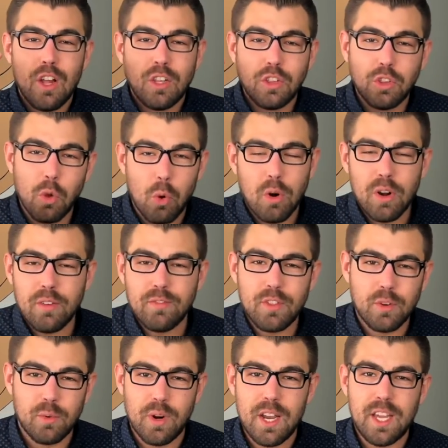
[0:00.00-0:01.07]
Lord of the
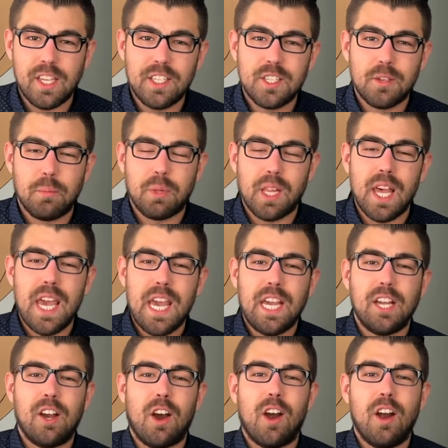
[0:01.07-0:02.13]
Rings playing
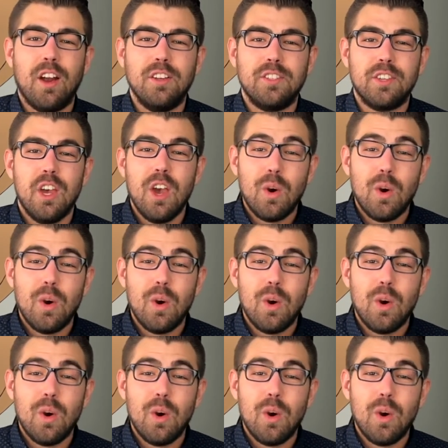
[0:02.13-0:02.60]
cards.